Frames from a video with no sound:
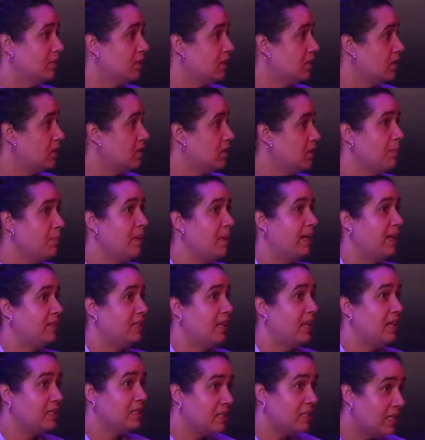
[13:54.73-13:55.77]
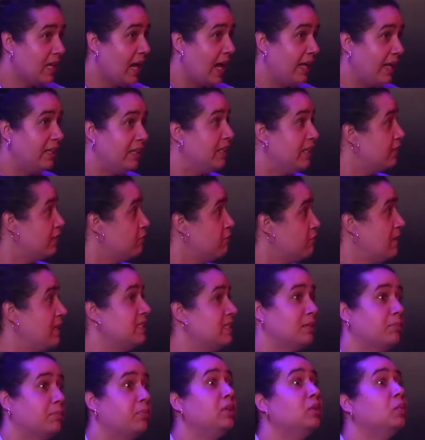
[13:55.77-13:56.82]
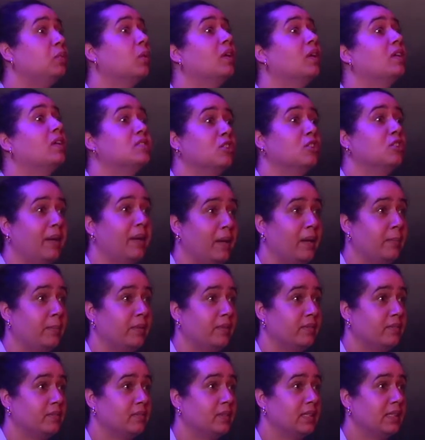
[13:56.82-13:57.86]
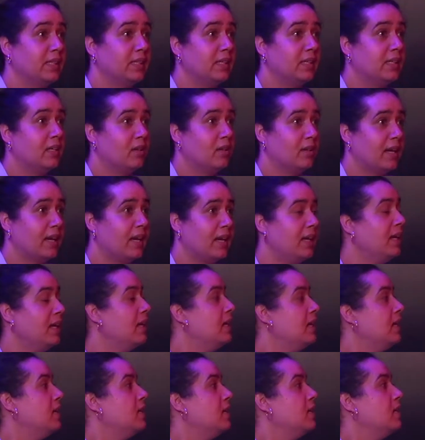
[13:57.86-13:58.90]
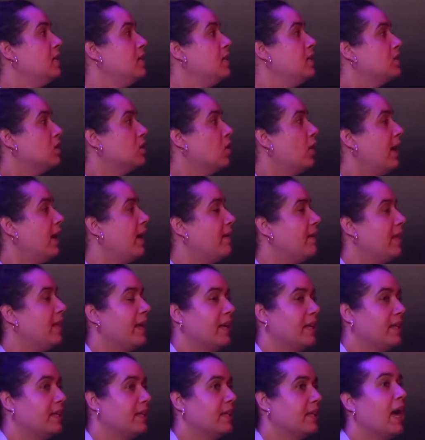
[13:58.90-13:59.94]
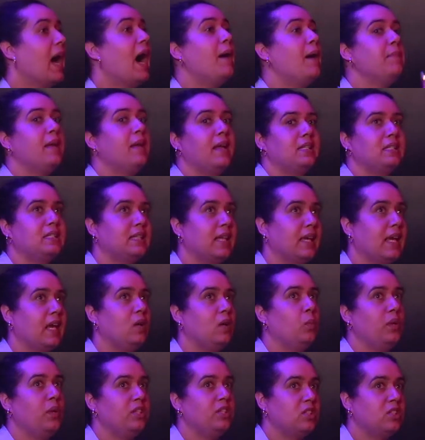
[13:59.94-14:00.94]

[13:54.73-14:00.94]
somebody thinks this highly of me to put words on paper. Okay? So, like, I'm not saying we should